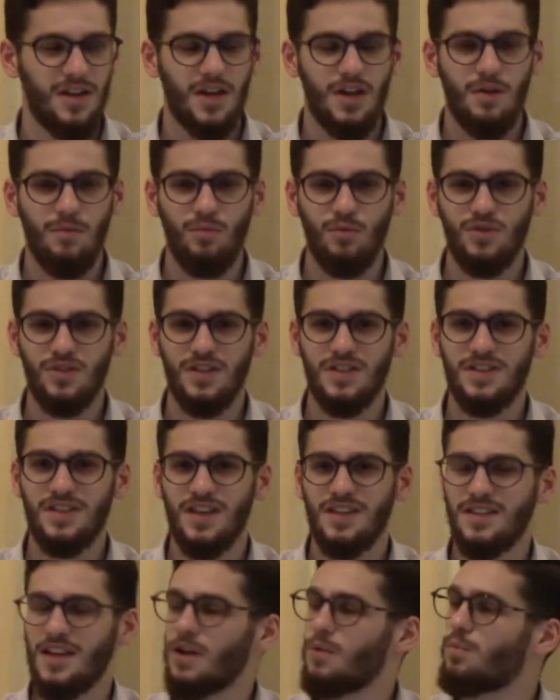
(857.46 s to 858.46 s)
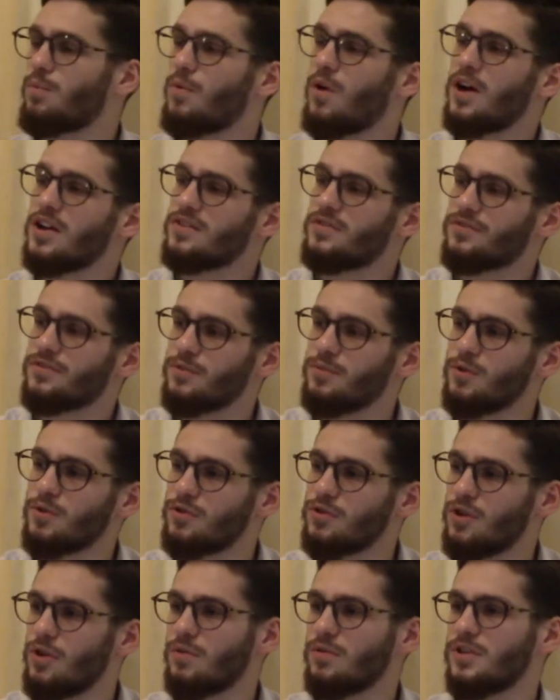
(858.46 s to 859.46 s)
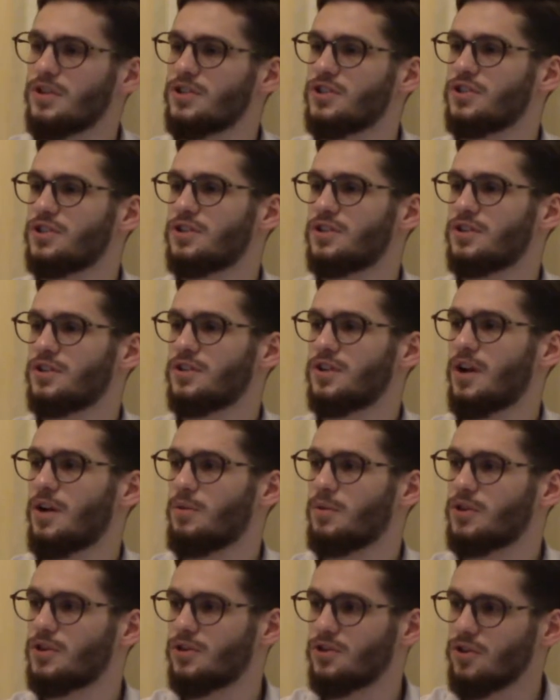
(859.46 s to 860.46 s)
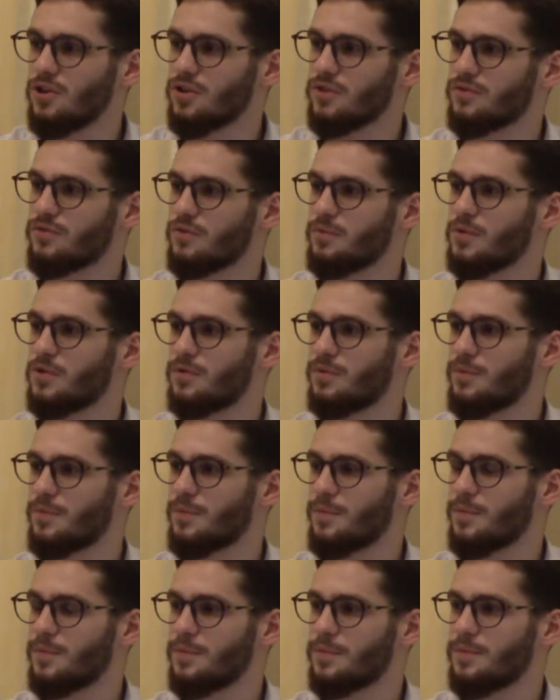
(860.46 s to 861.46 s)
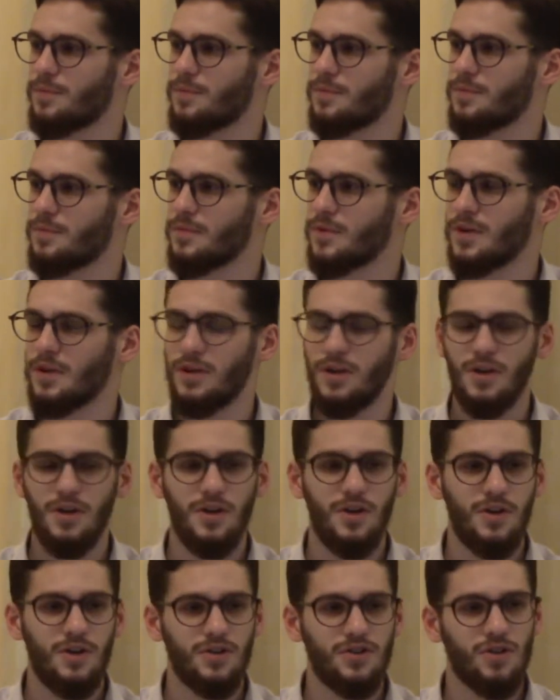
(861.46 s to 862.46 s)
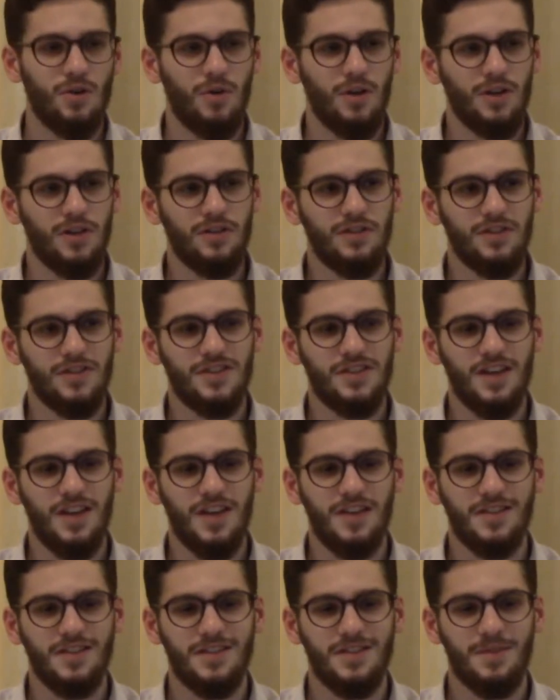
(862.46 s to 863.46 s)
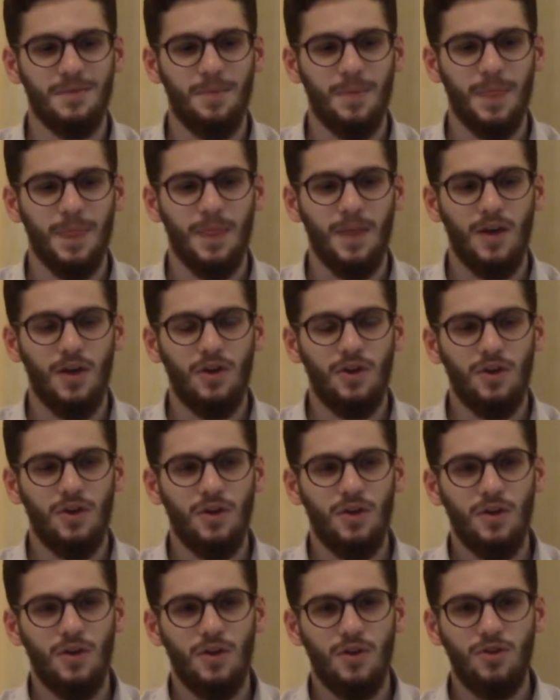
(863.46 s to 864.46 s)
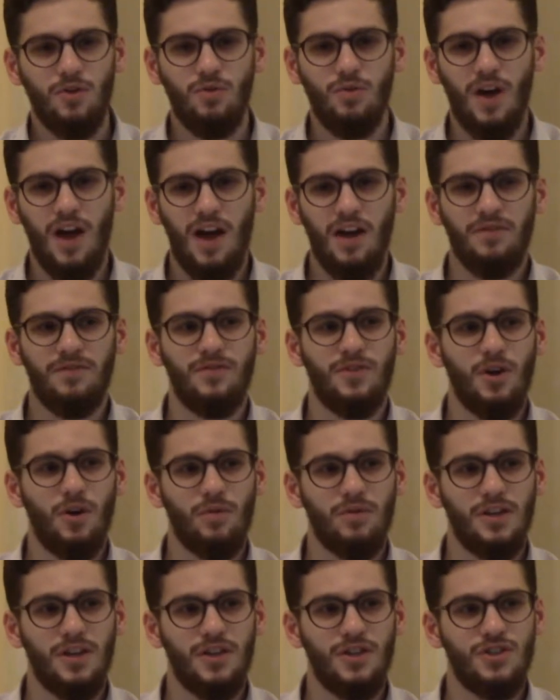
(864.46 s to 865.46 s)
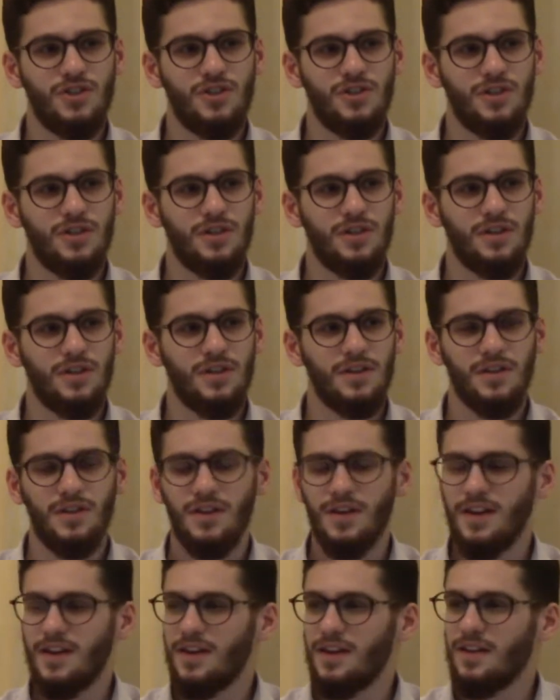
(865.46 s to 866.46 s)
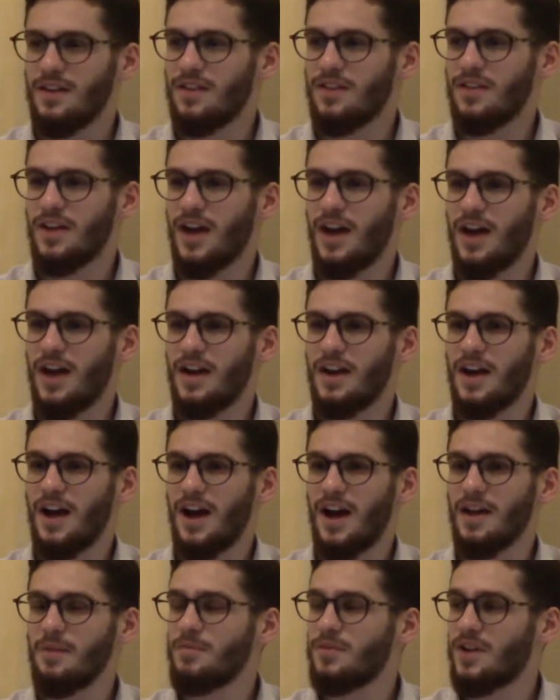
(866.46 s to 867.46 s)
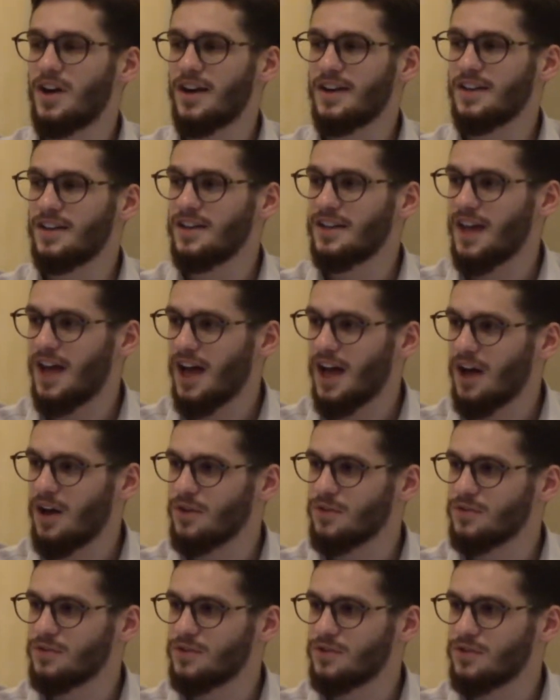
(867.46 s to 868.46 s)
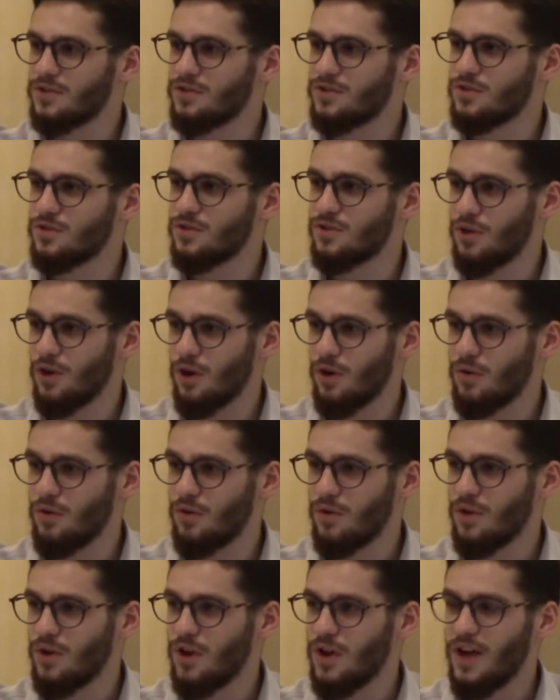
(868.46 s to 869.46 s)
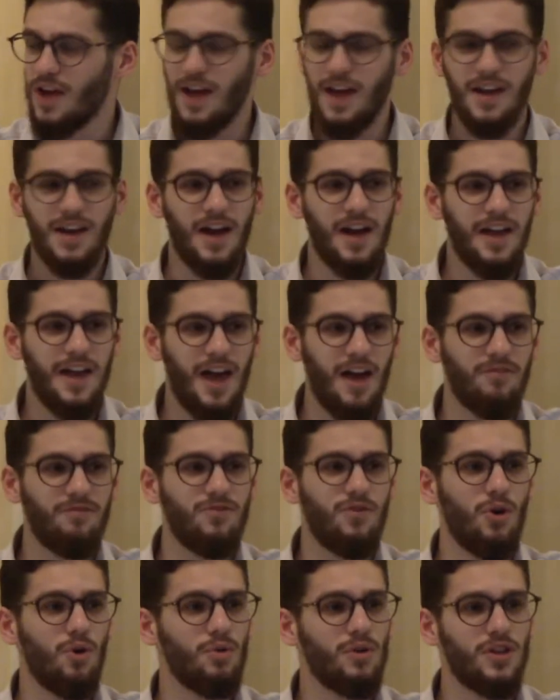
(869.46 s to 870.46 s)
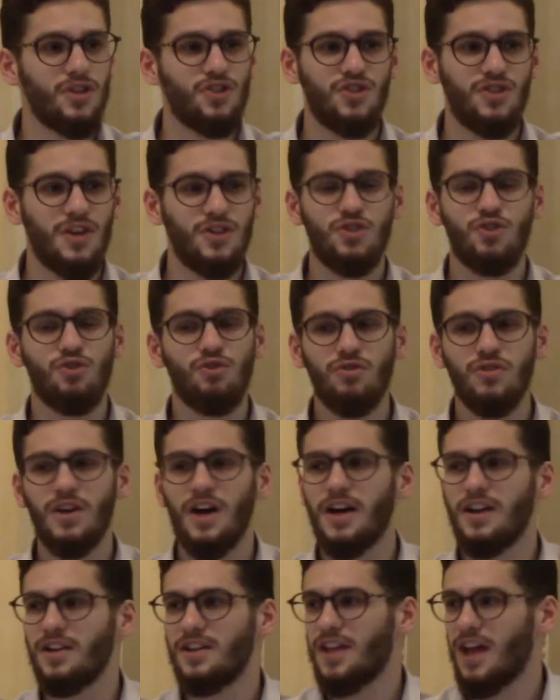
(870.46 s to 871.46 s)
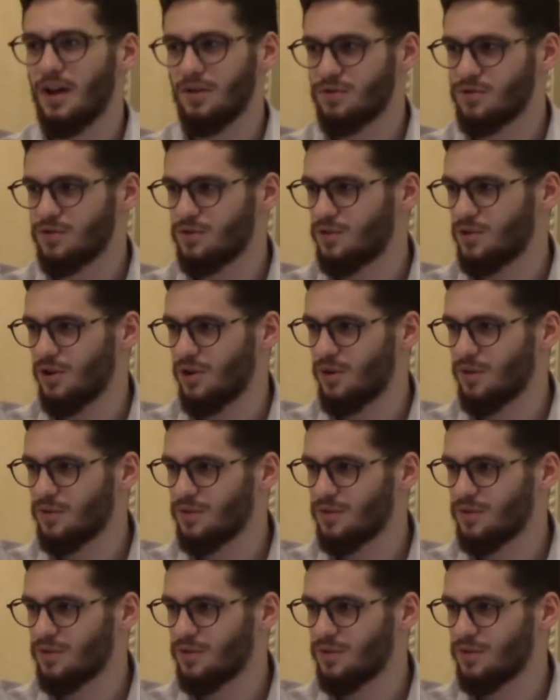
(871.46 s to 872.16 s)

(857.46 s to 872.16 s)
Musa says, "I want from your knowledge. I want to learn from you." So Al-Khidir says, "You have knowledge that I'm not allowed to know, and I have knowledge that you're not allowed to know."